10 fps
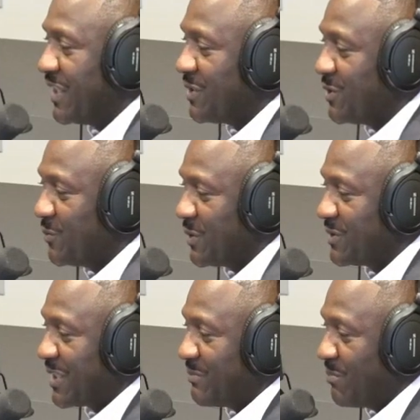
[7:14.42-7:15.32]
when you
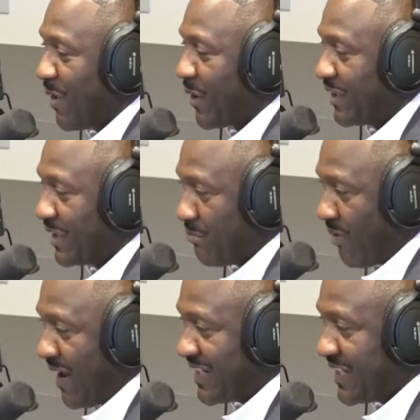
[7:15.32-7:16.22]
think about marketing, a
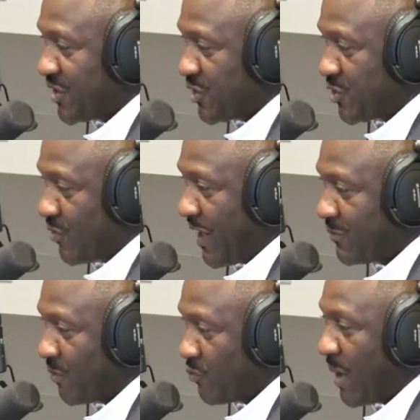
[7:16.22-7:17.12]
brand gets its
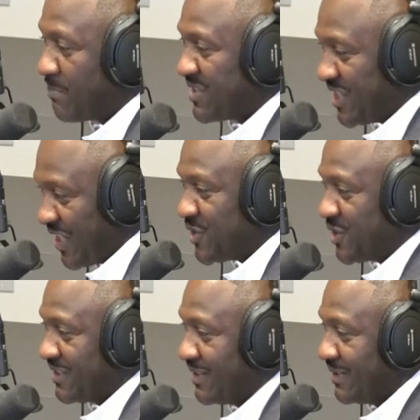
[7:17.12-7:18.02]
strength from
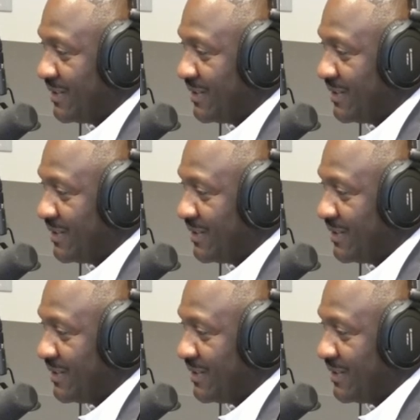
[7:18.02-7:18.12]
repetition.